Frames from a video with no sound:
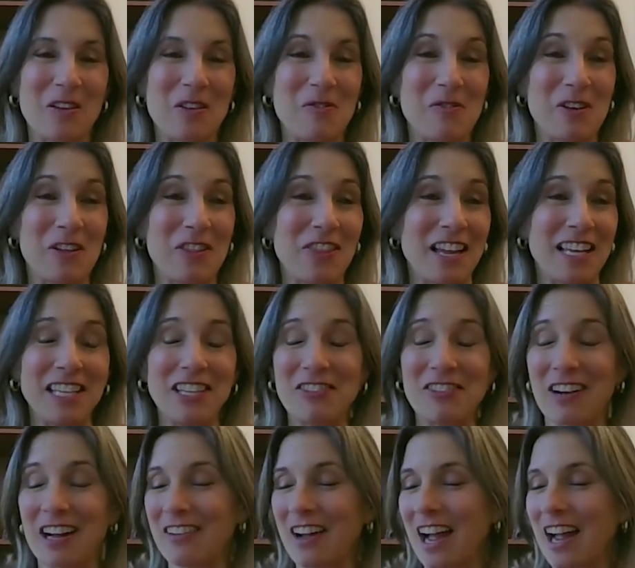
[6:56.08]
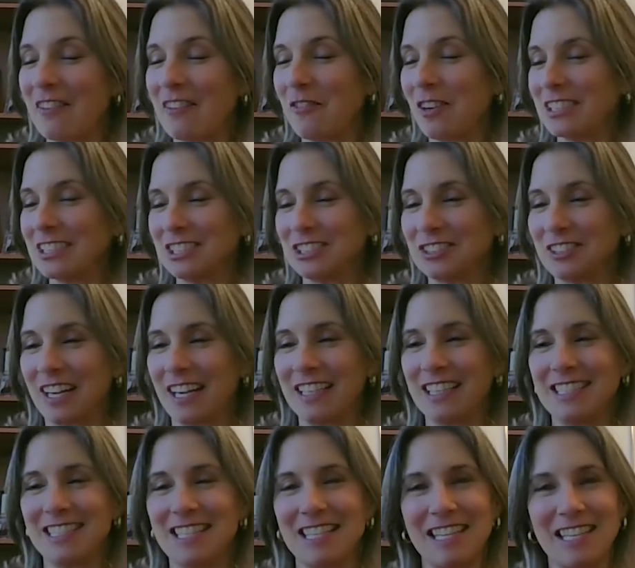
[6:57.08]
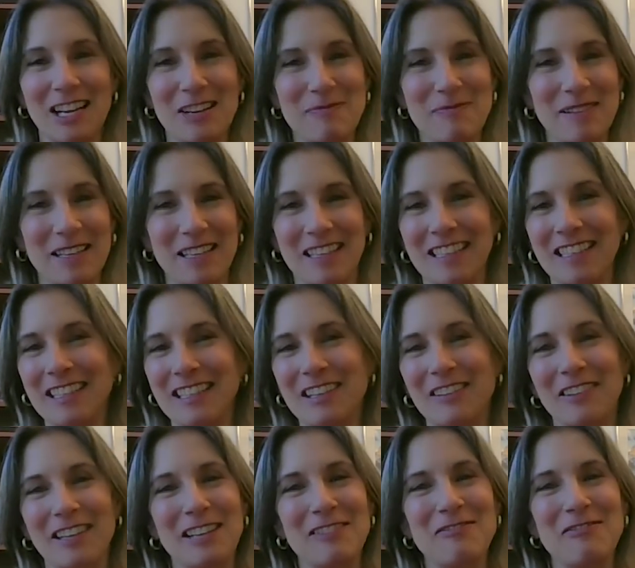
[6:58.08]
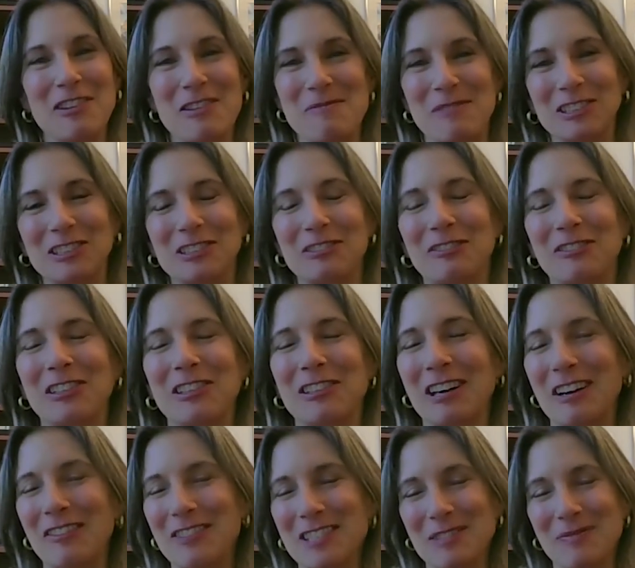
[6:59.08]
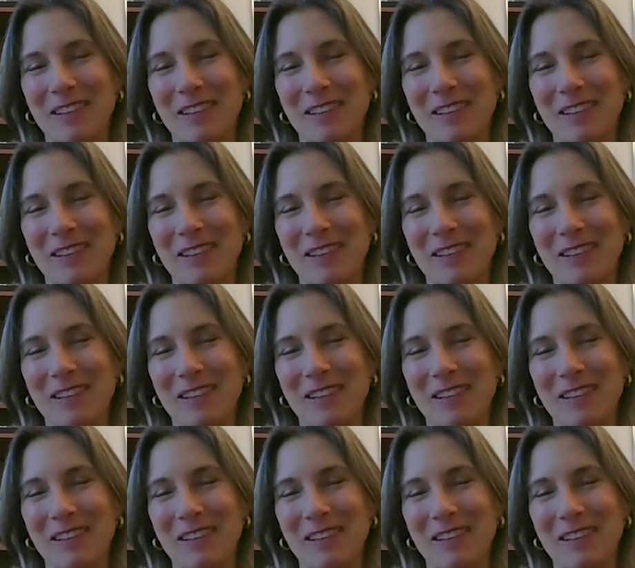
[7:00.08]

Well, thank you. I wasn't trying to tee up an infomercial for our office,